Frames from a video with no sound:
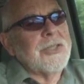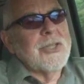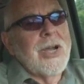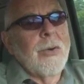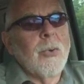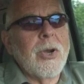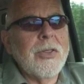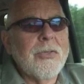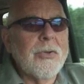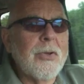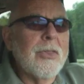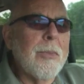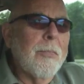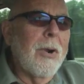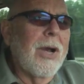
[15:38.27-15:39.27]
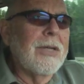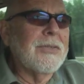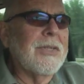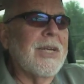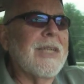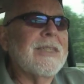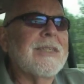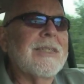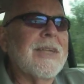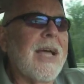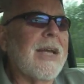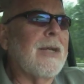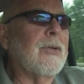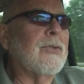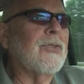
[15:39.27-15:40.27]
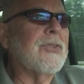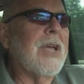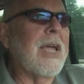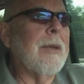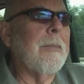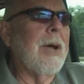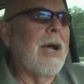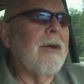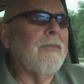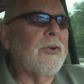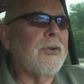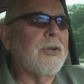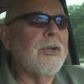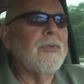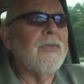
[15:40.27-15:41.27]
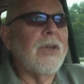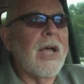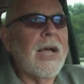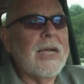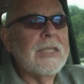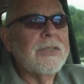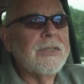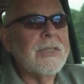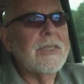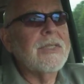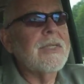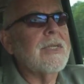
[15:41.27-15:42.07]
As I went through the process, got on standby for 2 flights